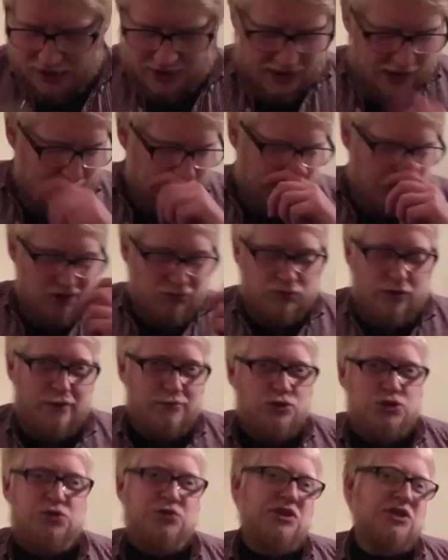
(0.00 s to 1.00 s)
Getting that
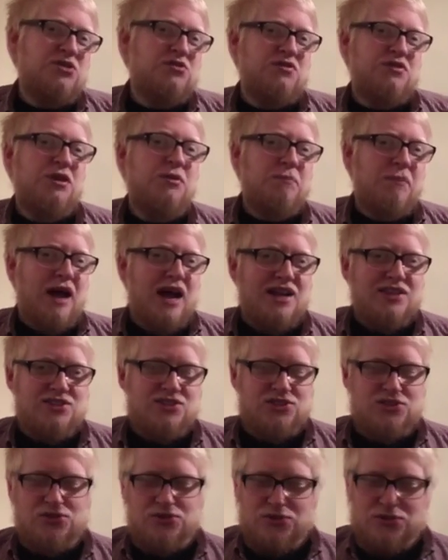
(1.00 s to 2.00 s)
Roundtree's fruit
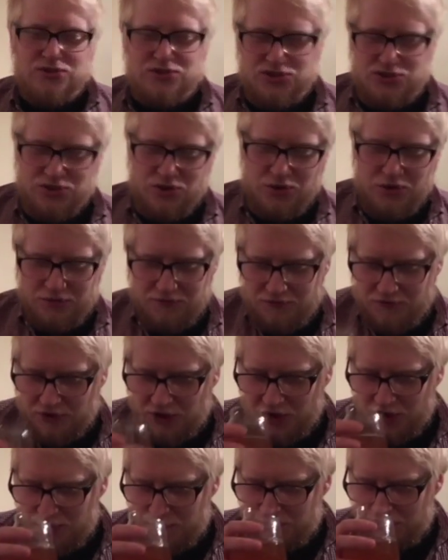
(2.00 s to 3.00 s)
pastel sort of
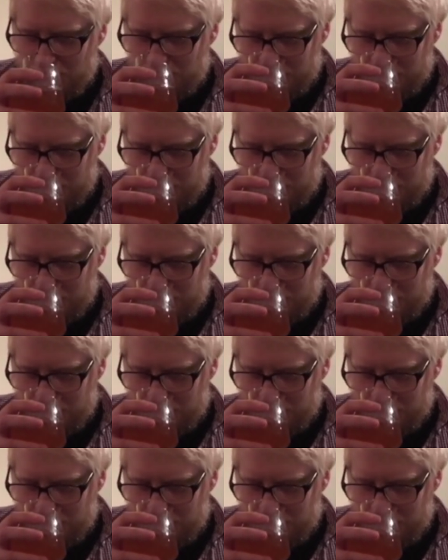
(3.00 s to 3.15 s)
vibe.